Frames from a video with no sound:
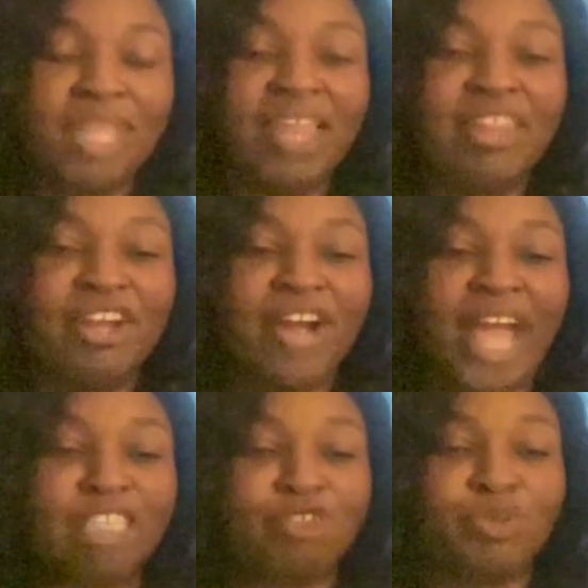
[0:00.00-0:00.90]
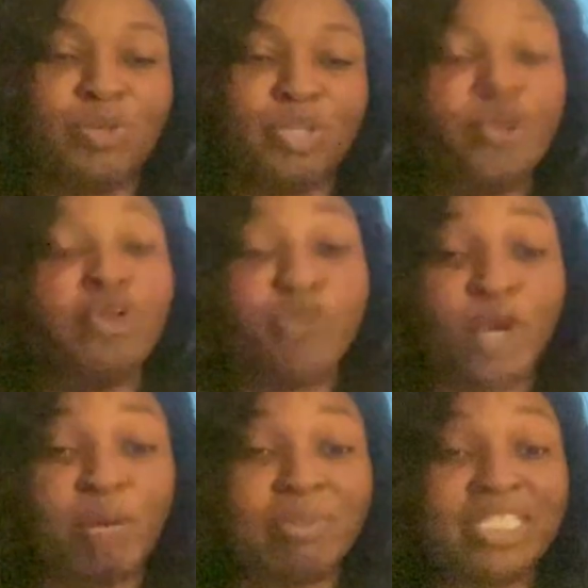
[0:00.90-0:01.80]
their actual
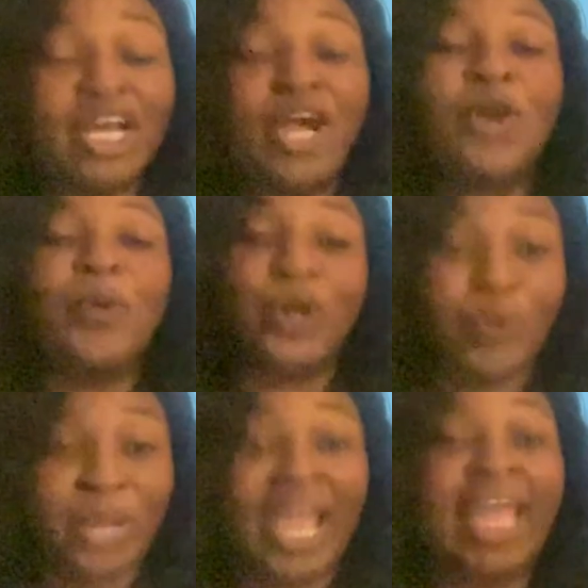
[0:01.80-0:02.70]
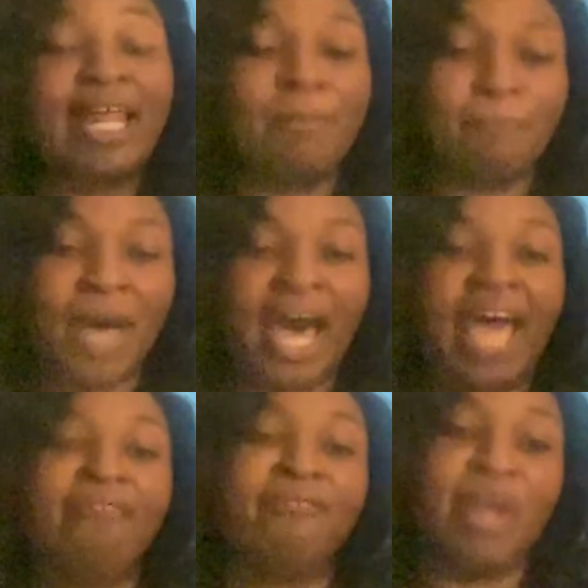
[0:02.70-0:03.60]
uniforms were created
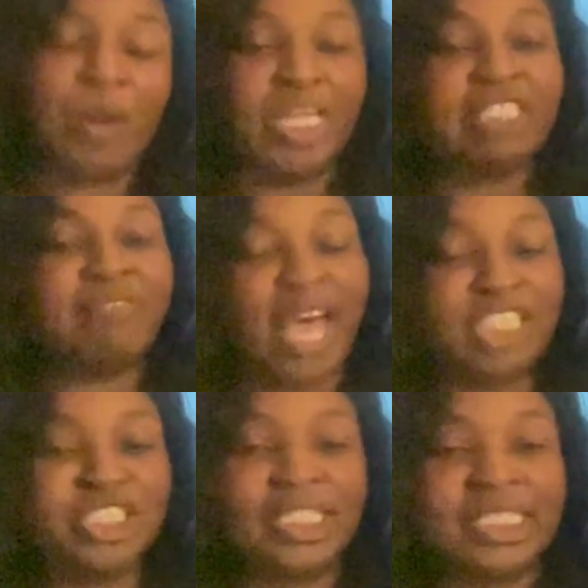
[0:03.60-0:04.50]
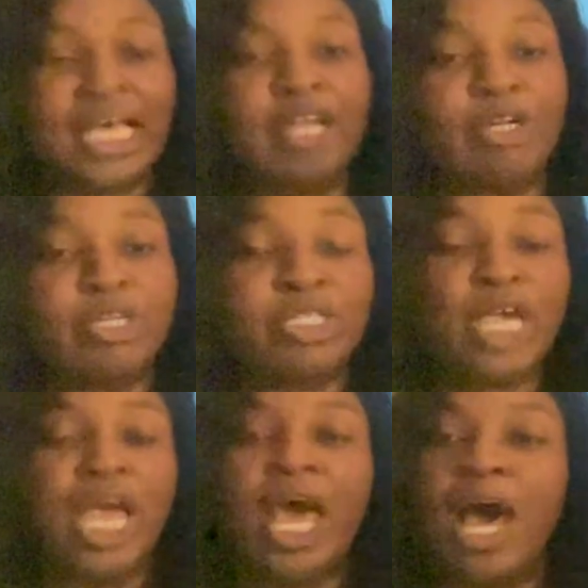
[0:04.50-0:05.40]
by various fashion designers.
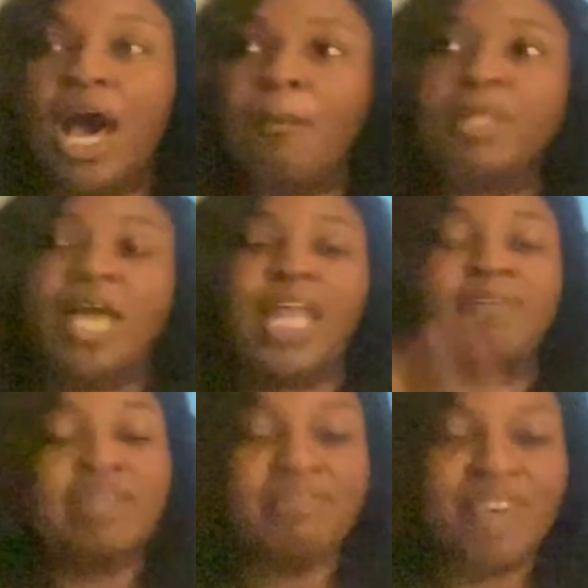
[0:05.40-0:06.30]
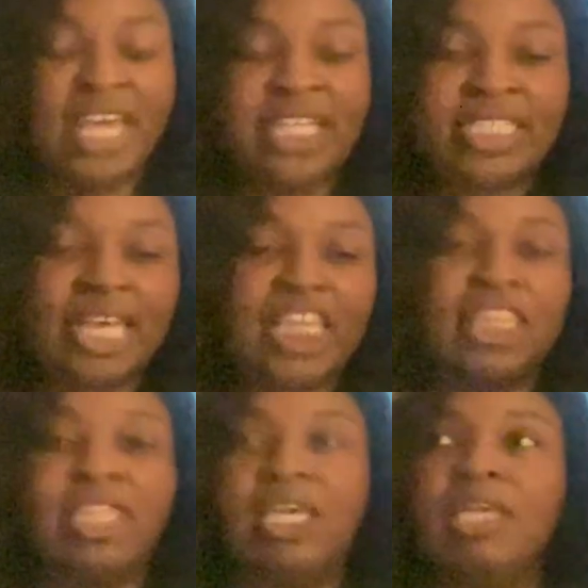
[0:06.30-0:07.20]
A lot of events like
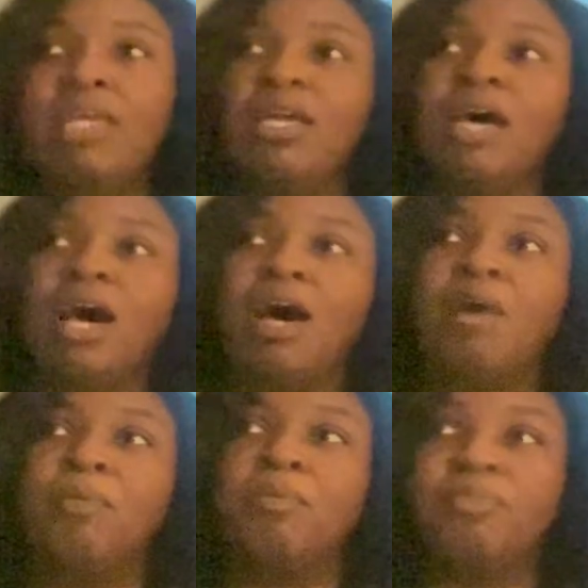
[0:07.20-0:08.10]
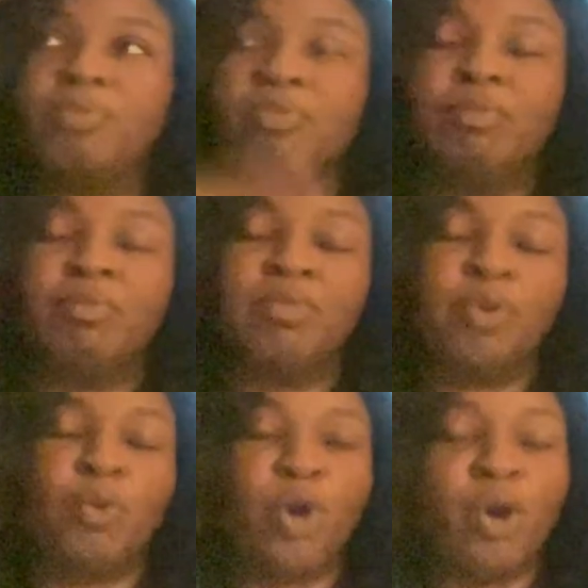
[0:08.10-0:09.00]
the
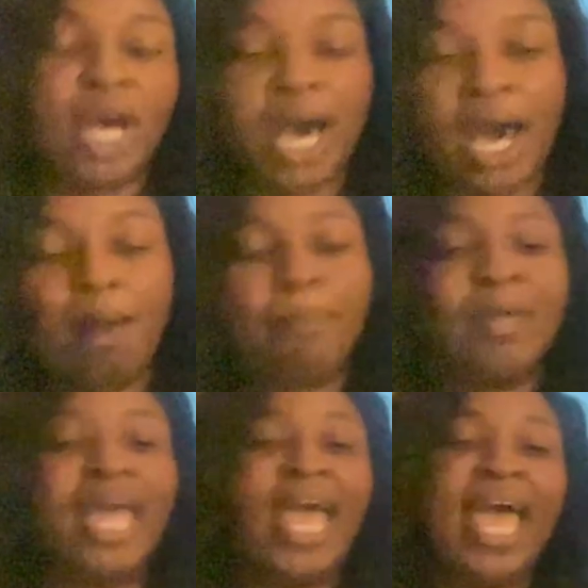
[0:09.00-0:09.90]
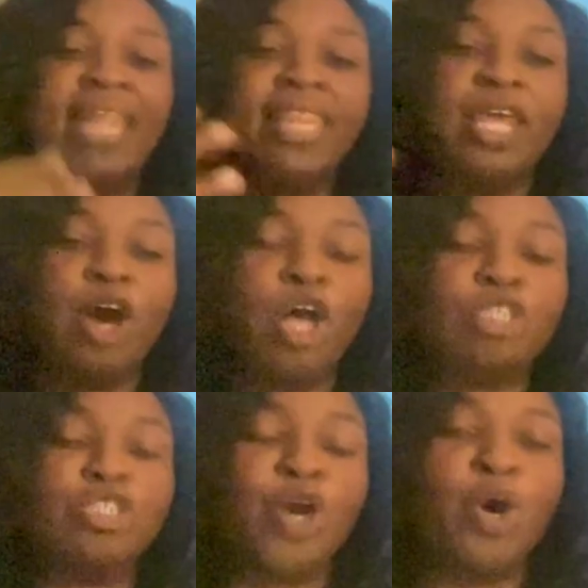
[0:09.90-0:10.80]
World Cup, and then
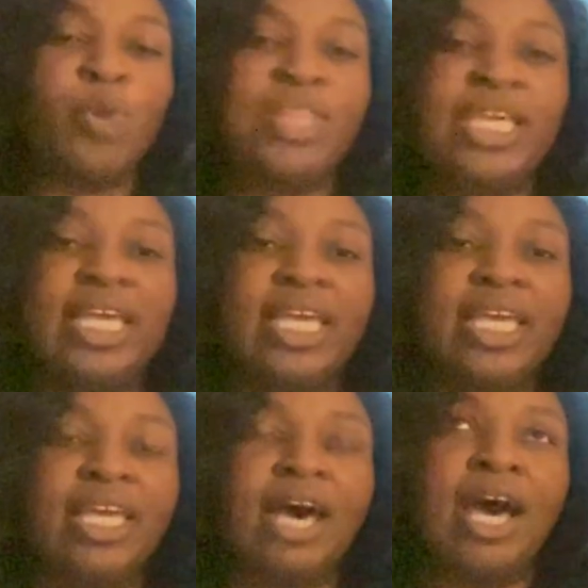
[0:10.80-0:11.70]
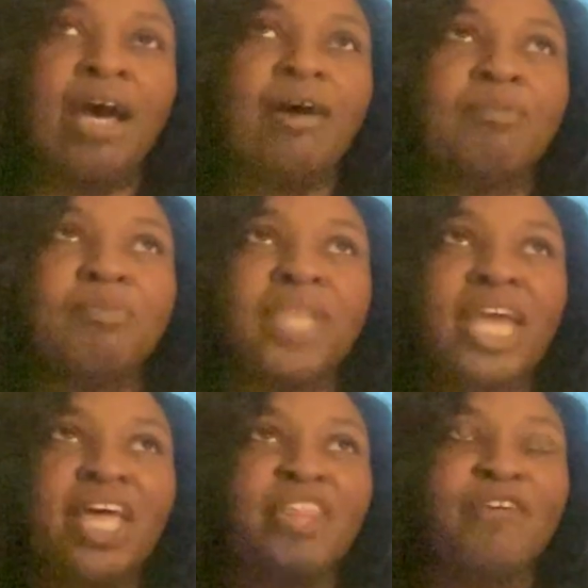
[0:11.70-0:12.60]
also the
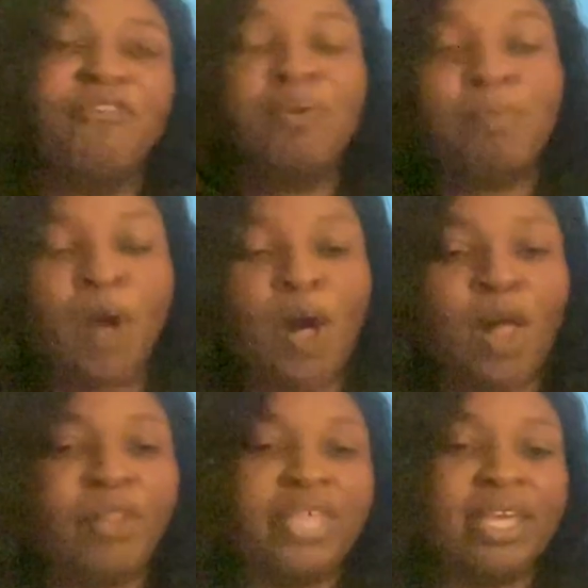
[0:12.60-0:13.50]
football